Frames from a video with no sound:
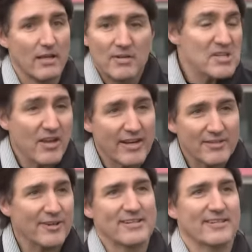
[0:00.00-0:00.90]
He's not
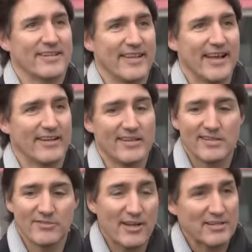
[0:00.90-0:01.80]
interested in that. He's
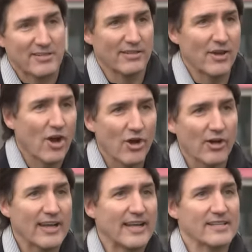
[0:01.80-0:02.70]
interested in
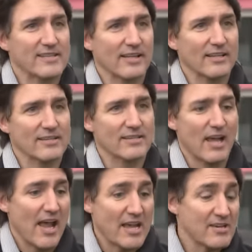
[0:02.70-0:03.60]
hurling insults,
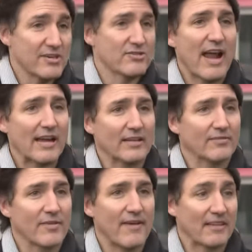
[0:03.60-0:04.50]
in distracting
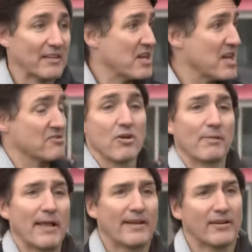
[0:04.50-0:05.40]
from the fact that he has no
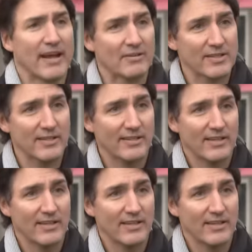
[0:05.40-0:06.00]
plan on housing.